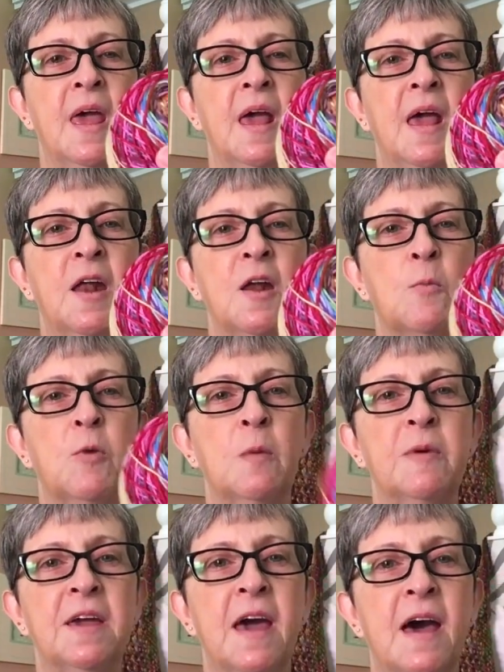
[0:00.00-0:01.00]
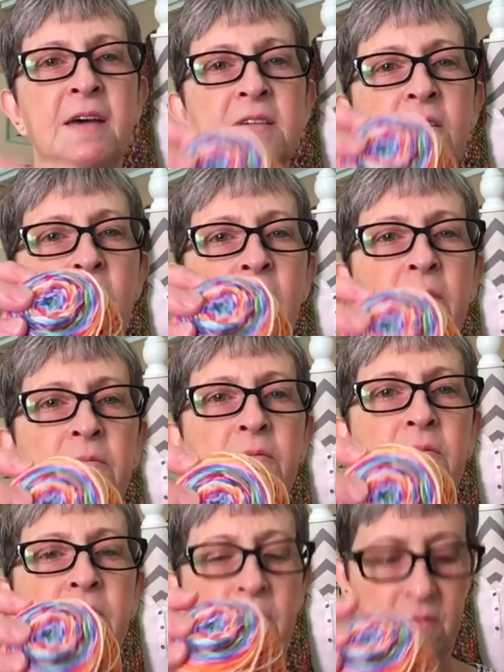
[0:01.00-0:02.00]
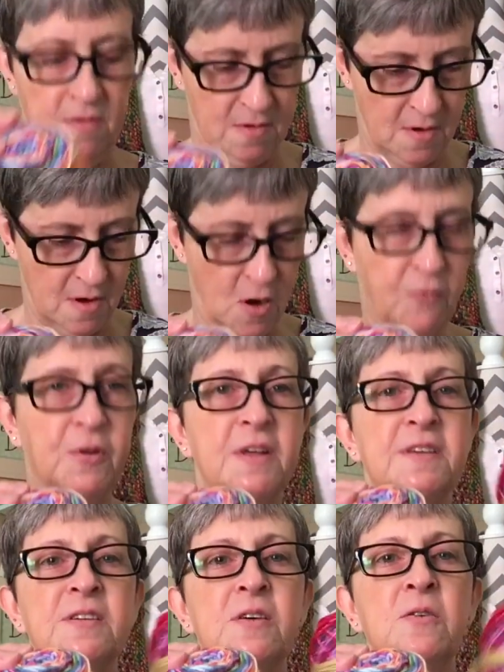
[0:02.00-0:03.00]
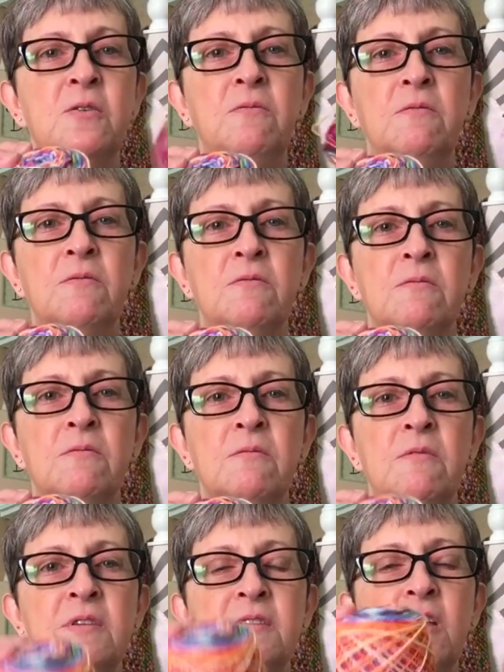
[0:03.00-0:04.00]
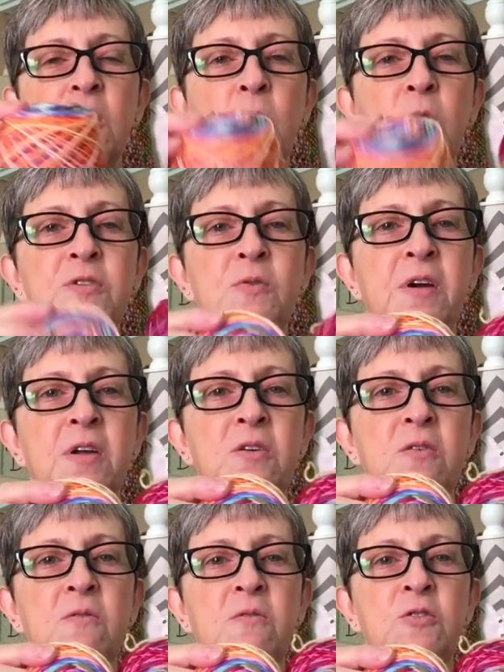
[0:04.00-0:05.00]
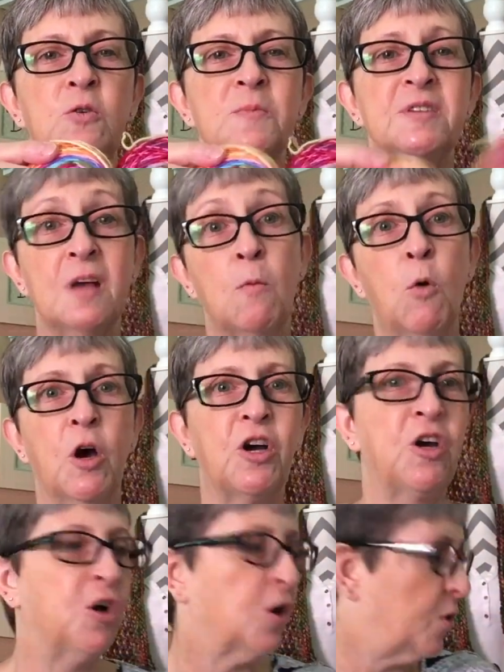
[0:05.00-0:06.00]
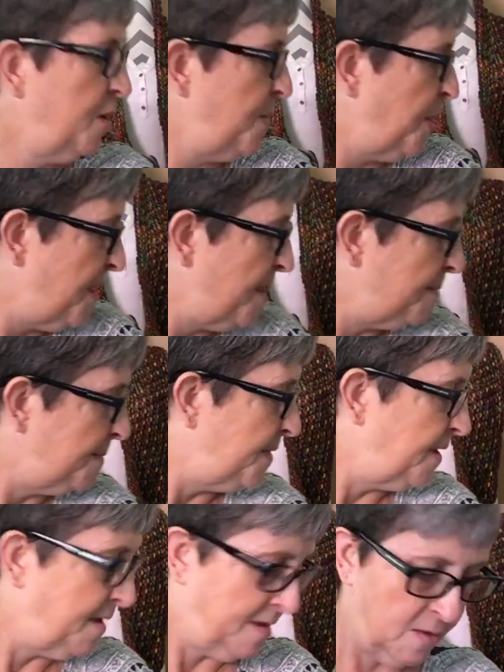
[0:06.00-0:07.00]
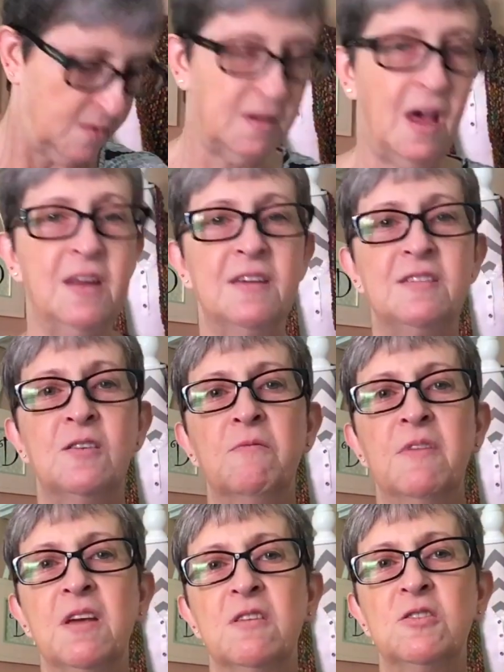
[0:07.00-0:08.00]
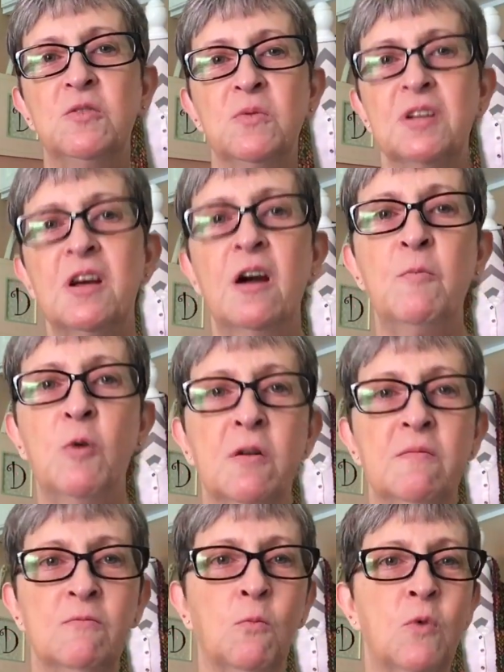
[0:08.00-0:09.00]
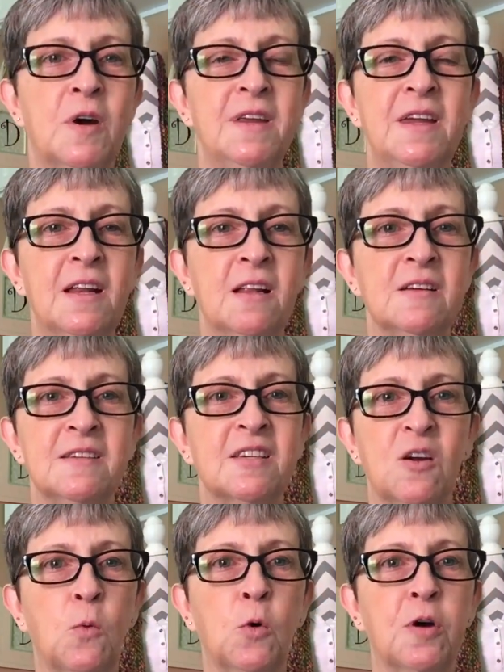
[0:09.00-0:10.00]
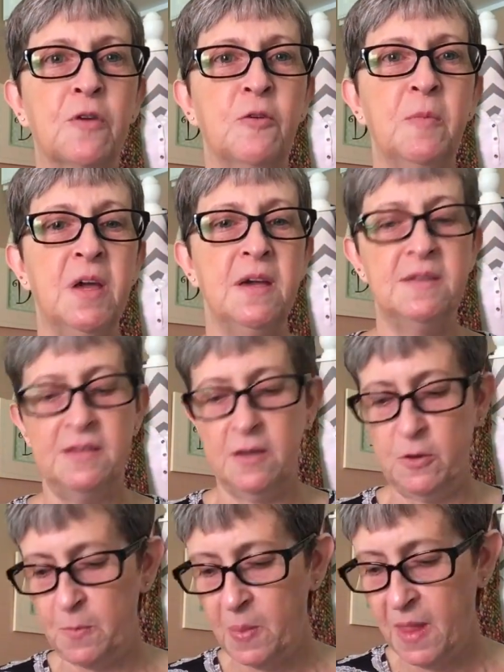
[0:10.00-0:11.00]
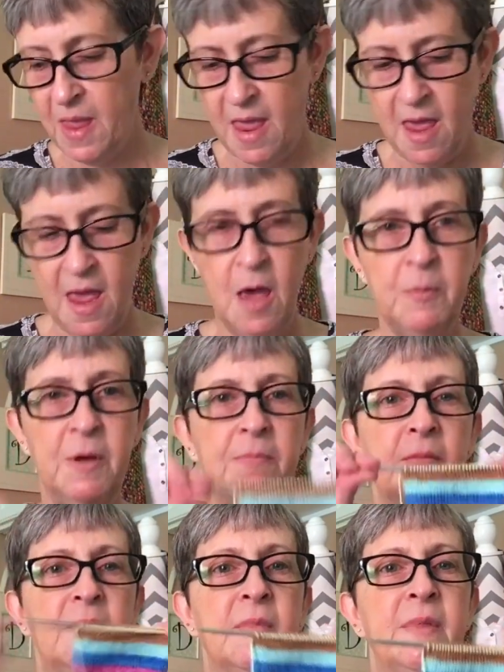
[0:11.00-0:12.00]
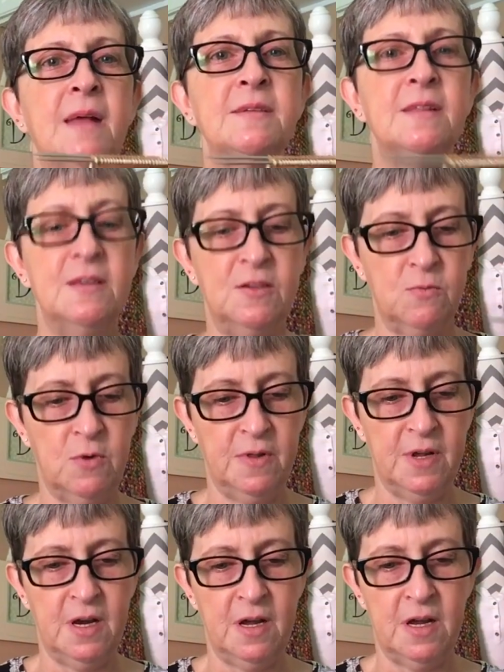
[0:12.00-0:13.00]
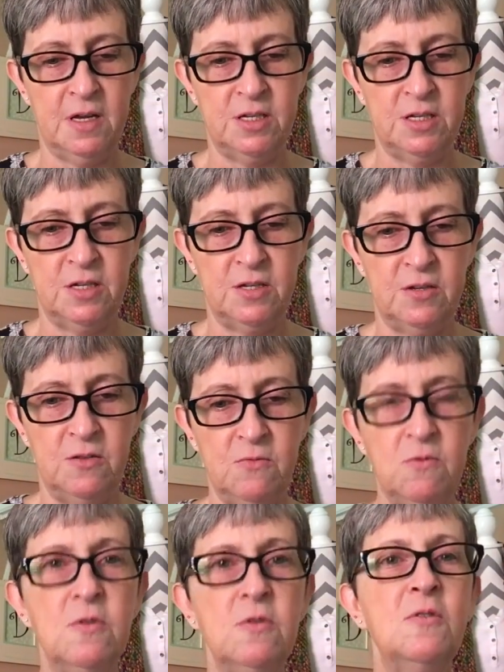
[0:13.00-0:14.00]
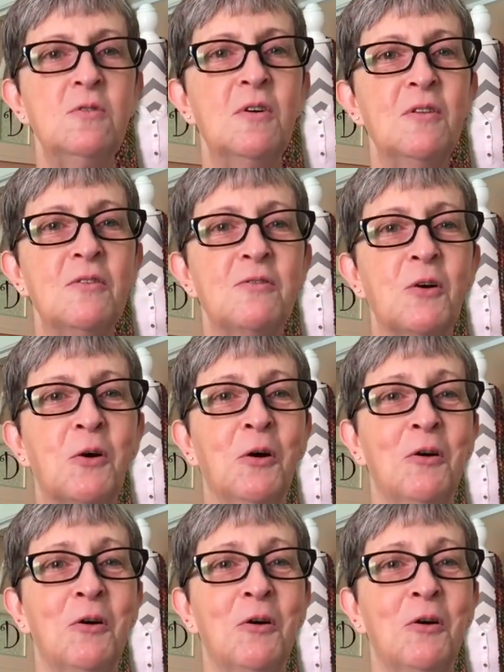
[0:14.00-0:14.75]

And I'll probably cast on, hopefully soon, this other one so I can do them somewhat concurrent. I just don't think 2 at a time on one needle is going to work for me. So, but that's this one that I just threw on the floor.